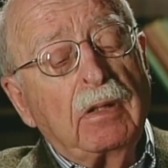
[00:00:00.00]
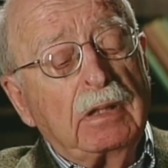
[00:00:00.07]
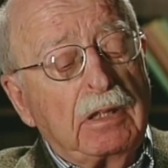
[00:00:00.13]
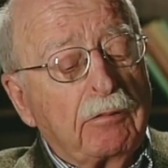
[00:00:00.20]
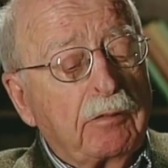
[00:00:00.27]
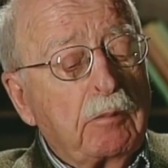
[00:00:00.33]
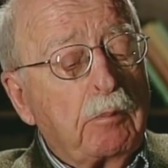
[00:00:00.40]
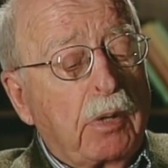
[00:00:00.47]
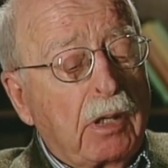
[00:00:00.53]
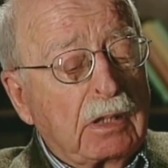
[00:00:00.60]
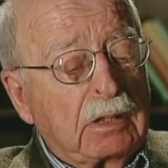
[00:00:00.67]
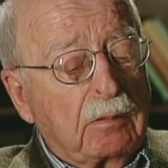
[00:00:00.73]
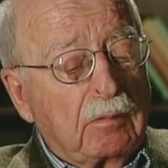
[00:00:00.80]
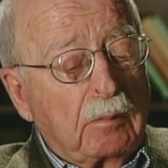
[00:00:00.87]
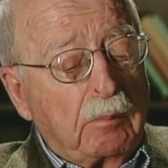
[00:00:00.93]
the different
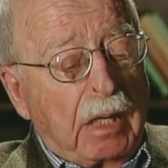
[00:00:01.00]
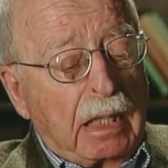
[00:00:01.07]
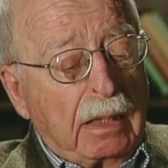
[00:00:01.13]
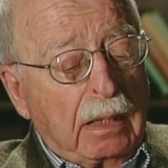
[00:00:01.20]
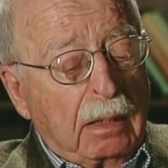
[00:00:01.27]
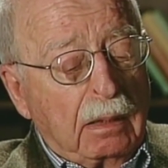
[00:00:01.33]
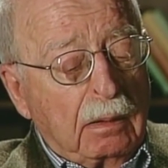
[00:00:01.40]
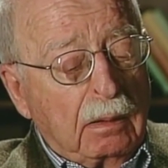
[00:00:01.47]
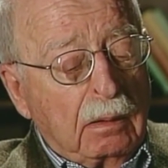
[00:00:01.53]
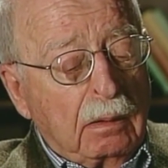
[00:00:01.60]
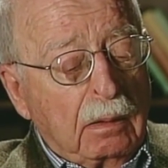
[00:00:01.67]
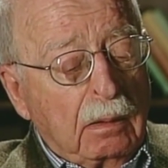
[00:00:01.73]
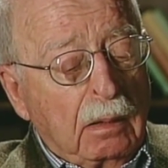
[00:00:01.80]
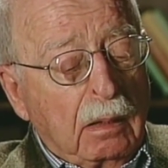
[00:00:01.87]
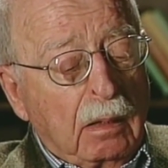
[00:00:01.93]
parts of the body,
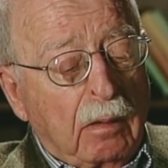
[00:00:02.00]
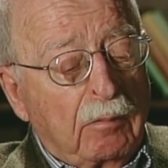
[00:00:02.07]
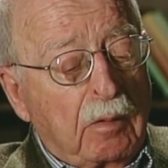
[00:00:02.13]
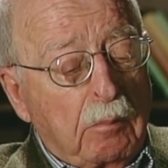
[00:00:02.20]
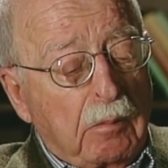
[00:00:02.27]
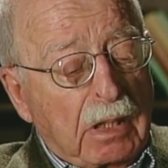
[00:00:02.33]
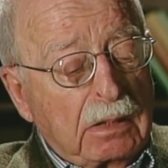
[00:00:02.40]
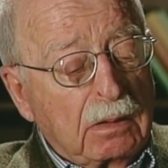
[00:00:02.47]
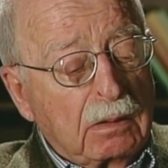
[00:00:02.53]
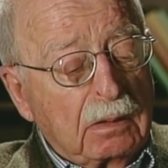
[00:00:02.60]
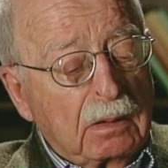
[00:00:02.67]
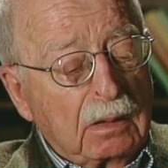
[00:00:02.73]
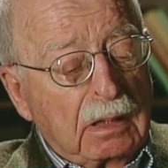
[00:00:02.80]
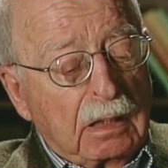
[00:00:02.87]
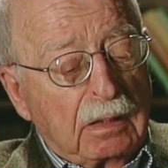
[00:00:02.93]
of the
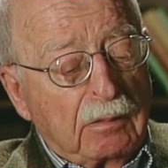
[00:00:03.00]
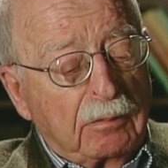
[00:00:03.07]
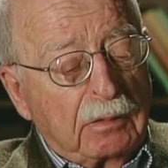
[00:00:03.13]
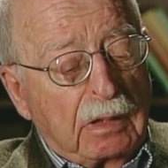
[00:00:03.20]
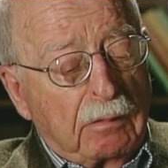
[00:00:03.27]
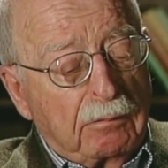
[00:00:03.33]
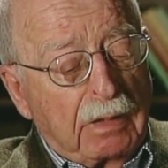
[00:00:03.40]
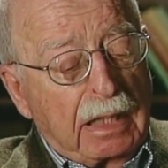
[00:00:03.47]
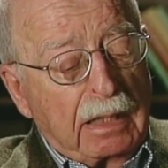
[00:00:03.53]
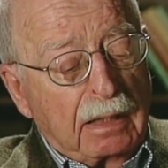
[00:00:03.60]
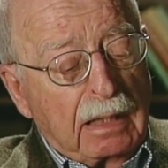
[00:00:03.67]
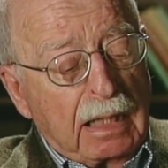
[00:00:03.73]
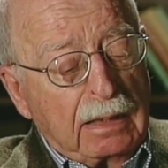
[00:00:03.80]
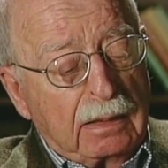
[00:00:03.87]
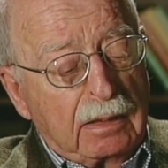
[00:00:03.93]
muscles and the different that
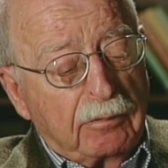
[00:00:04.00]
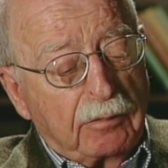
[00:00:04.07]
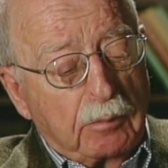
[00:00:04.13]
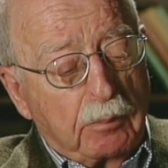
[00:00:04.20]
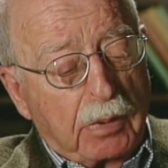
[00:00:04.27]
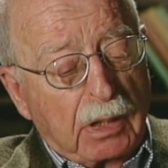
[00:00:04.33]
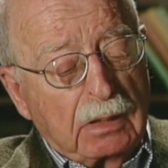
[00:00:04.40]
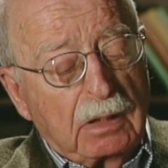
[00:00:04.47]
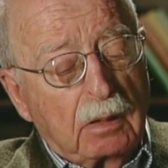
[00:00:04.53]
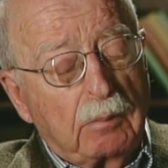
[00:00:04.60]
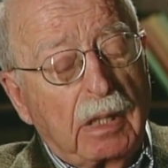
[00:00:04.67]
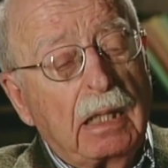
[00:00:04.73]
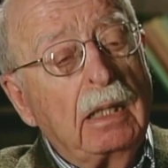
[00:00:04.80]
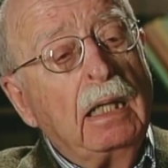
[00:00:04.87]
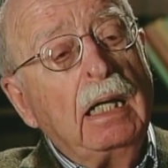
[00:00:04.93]
regulate different parts of the
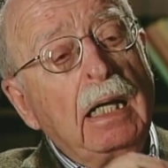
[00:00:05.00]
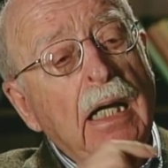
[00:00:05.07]
body,